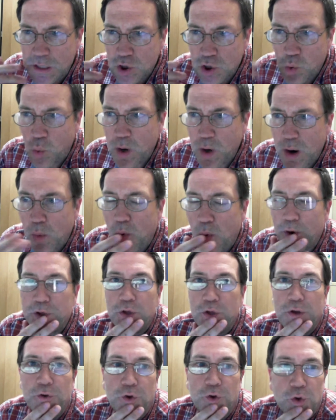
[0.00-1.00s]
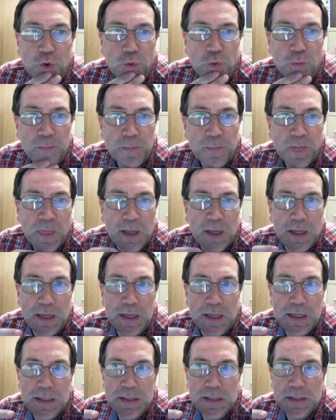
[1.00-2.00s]
So what I want you to do
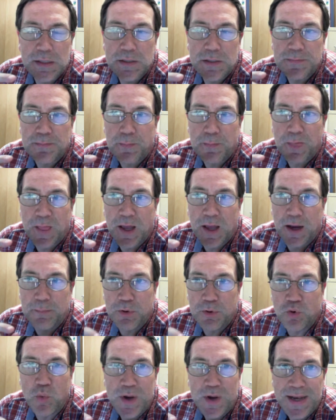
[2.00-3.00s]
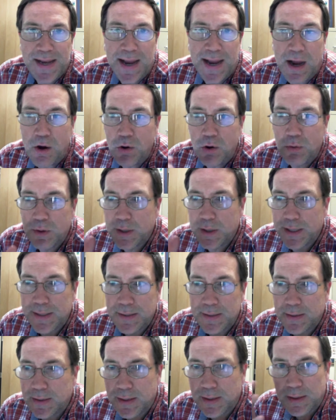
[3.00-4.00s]
is, between now
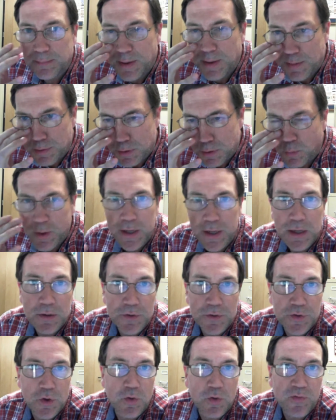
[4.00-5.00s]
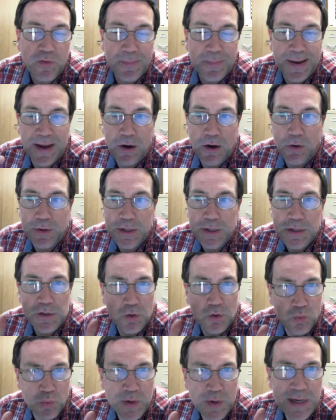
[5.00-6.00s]
and maybe a week or so from now, is
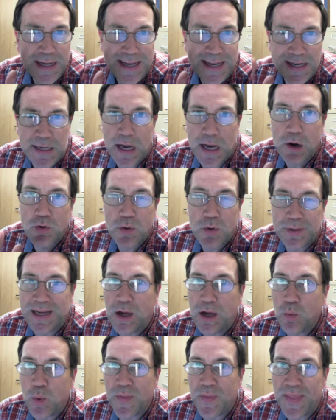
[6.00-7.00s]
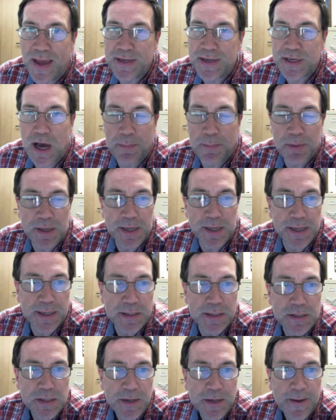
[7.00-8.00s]
to really narrow down what that topic
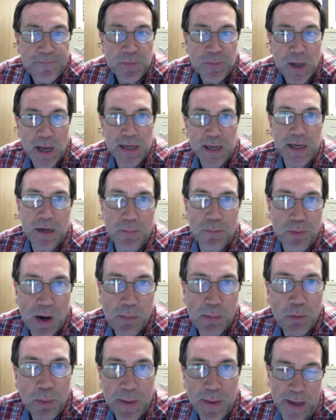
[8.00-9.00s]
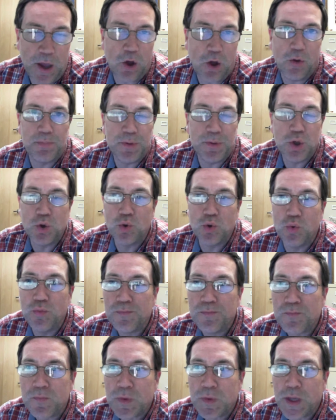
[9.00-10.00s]
is. And it'll probably help
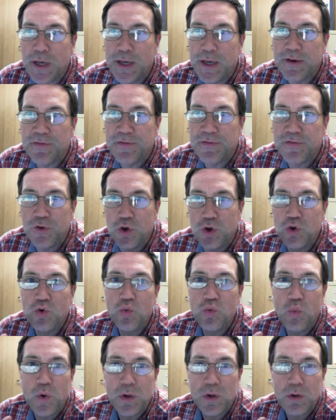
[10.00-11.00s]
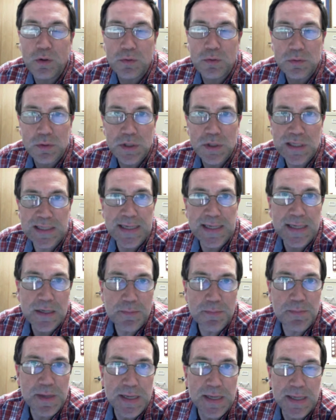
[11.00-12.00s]
you if you will
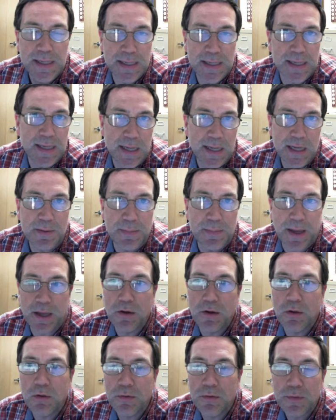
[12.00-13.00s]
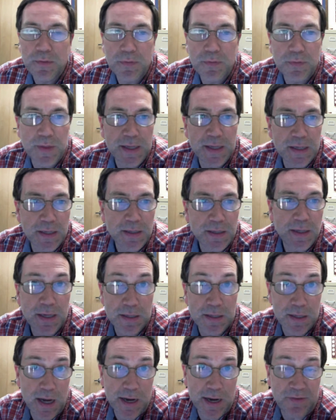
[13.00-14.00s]
send me an email
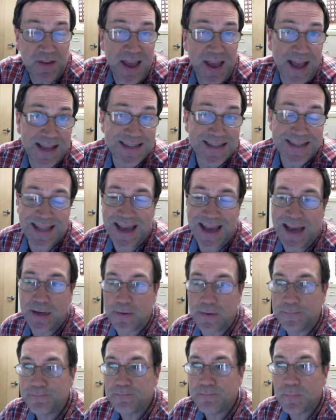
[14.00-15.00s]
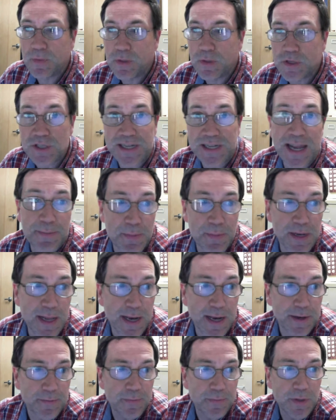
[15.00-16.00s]
that kind of has that statement
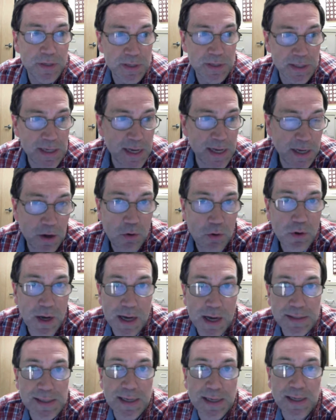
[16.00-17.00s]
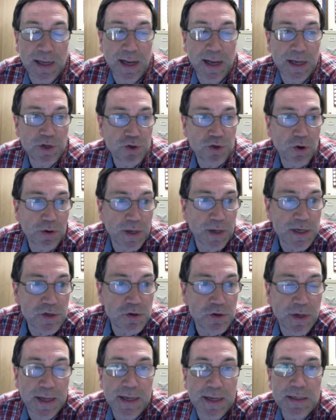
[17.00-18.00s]
in it. The CEO contacted HR
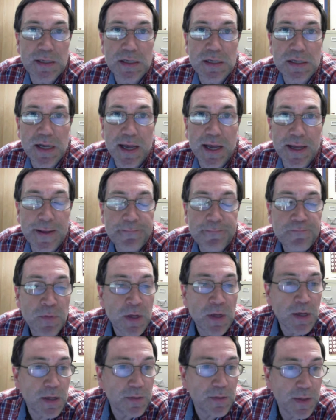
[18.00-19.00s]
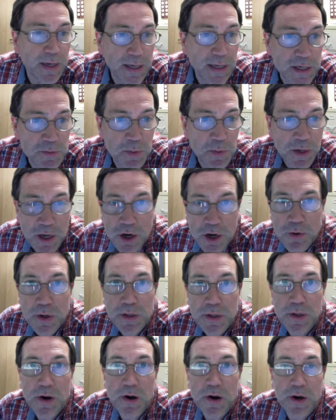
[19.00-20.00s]
yesterday to say that he's been
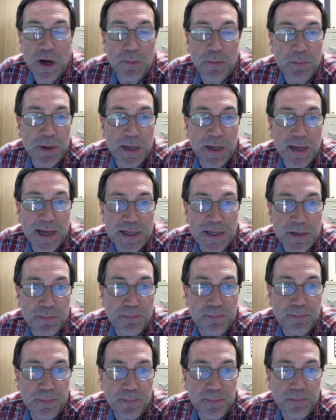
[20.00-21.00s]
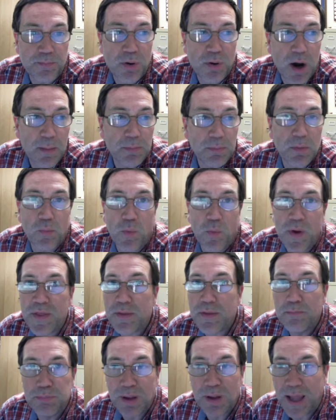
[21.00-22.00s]
hearing that our company has a problem
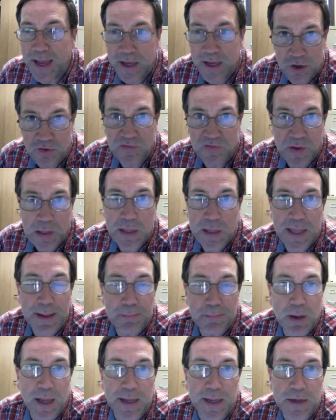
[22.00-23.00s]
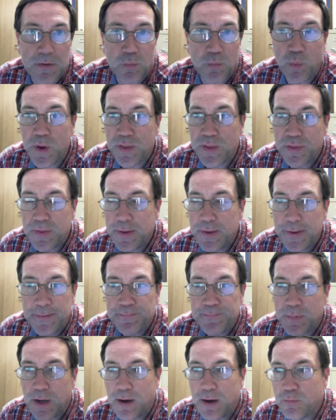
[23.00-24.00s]
with blank. You fill in that blank with
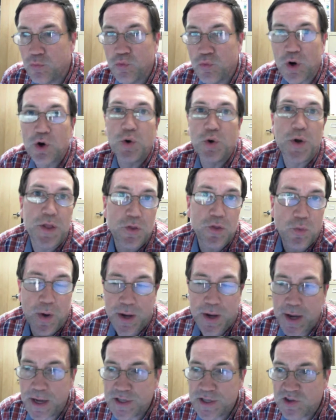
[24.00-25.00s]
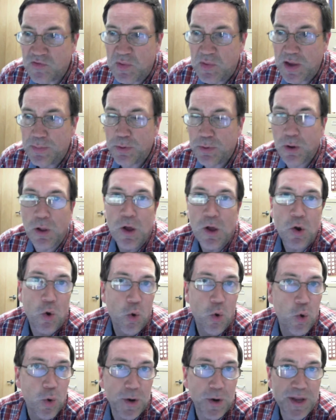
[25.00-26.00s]
recruiting the right kinds of people,
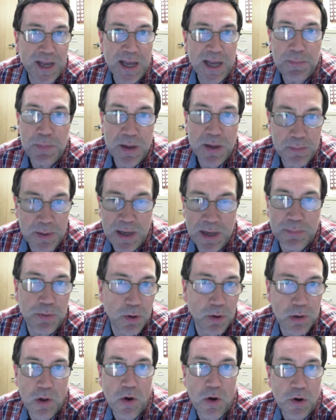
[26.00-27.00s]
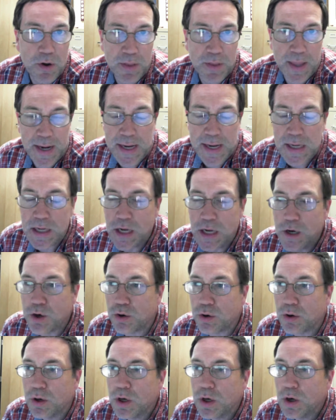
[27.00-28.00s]
or keeping people longer than a
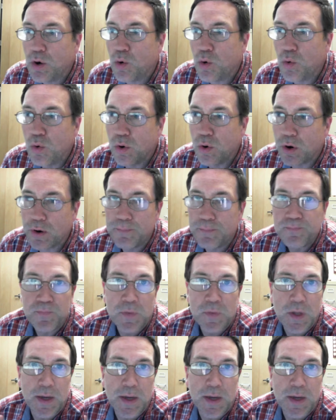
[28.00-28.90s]
year, or